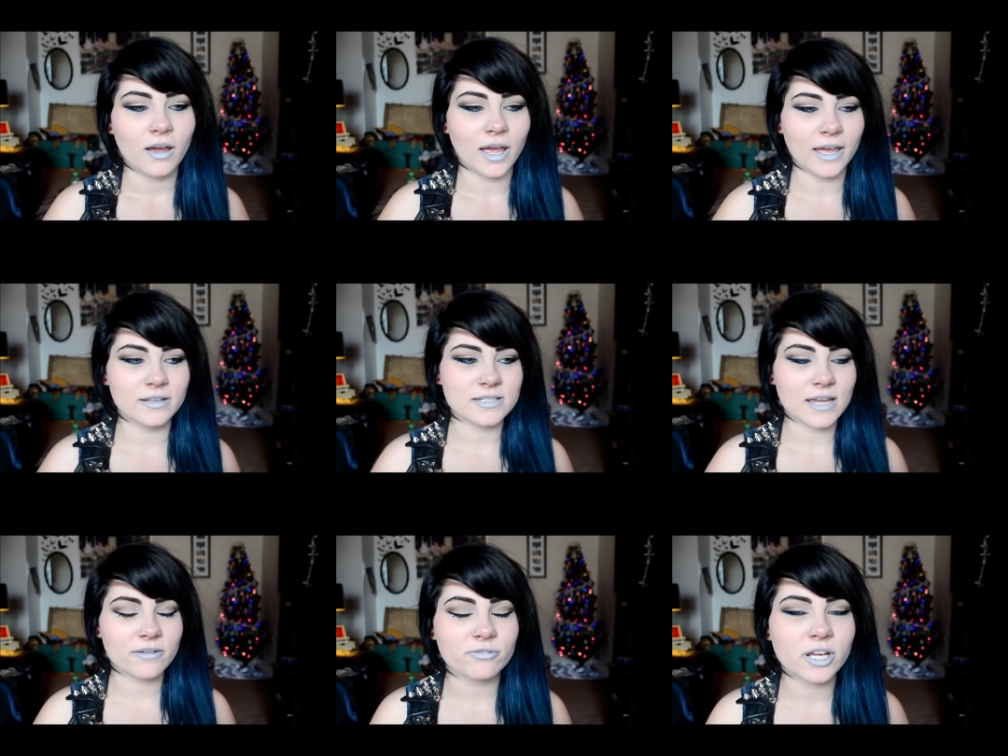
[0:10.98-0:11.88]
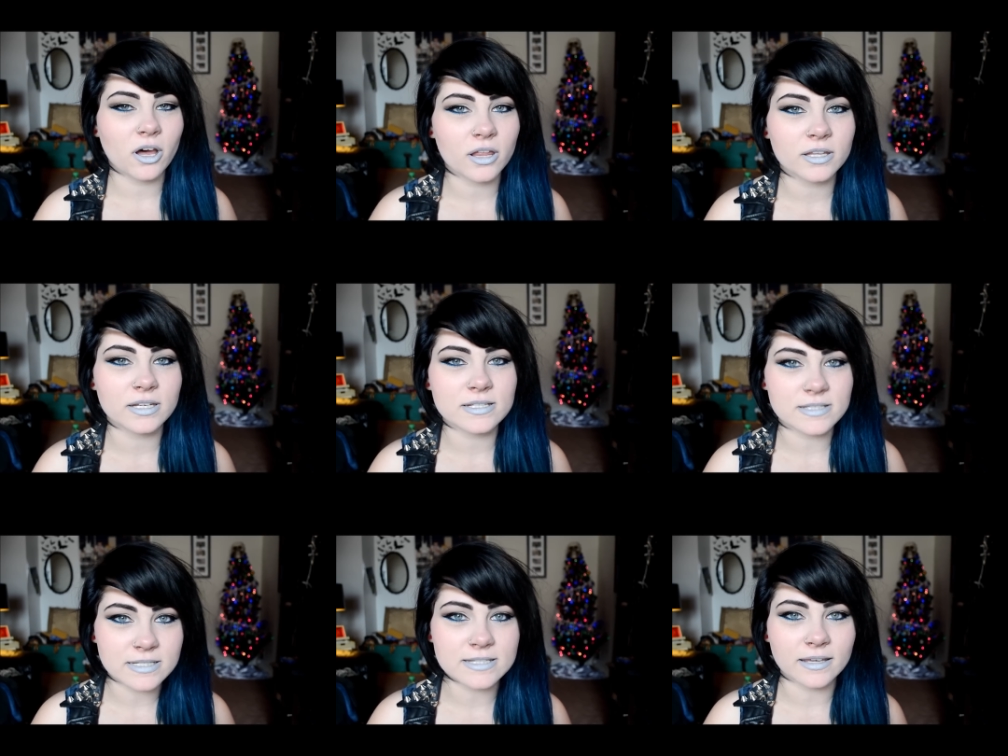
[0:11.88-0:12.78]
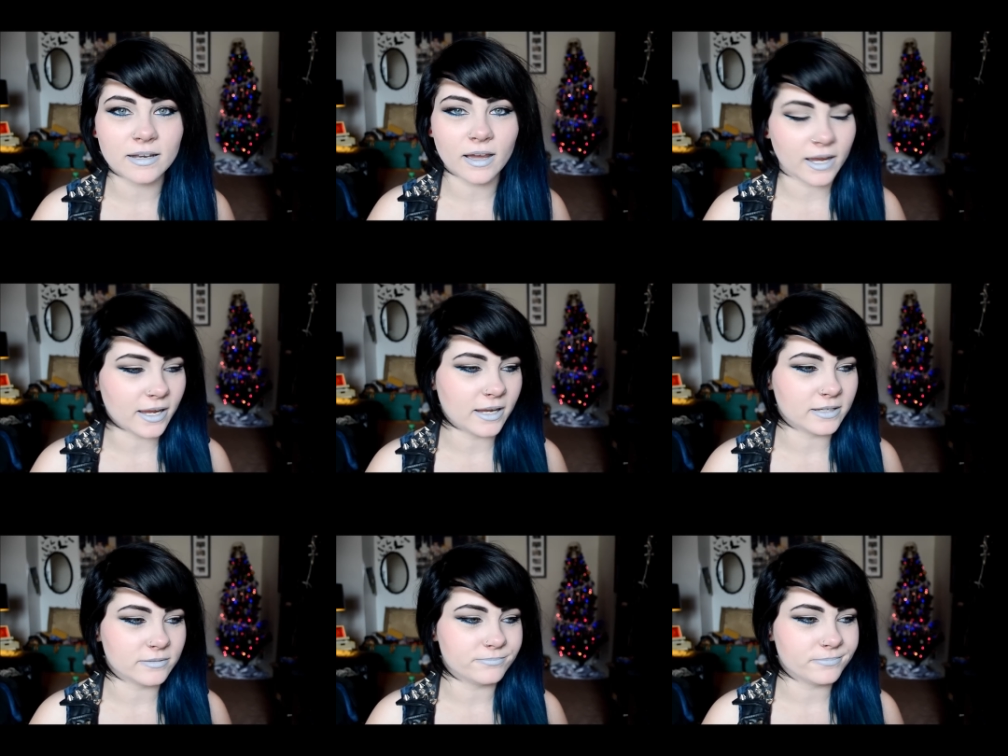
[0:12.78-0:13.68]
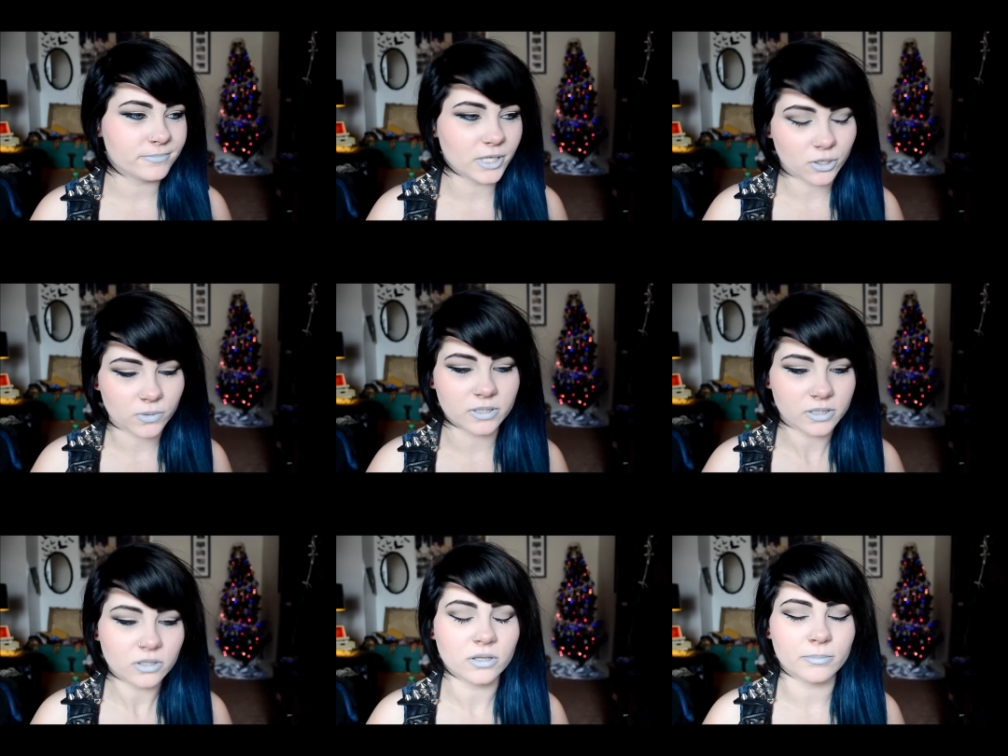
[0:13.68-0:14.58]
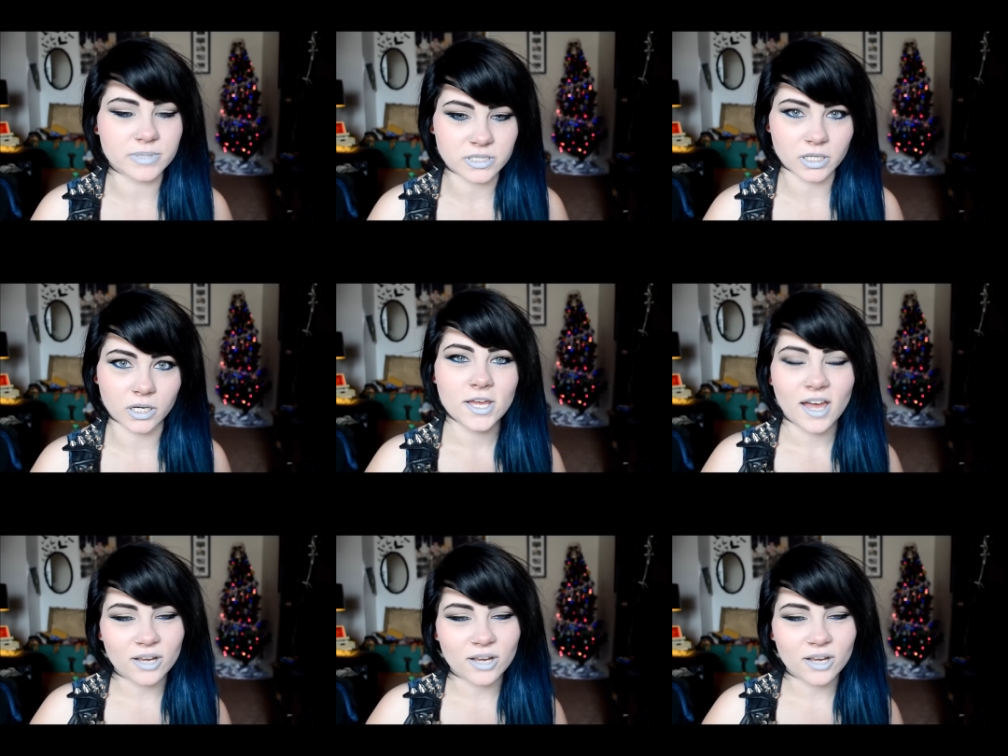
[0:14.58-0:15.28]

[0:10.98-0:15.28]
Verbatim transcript: and every holiday season I go a little berserk.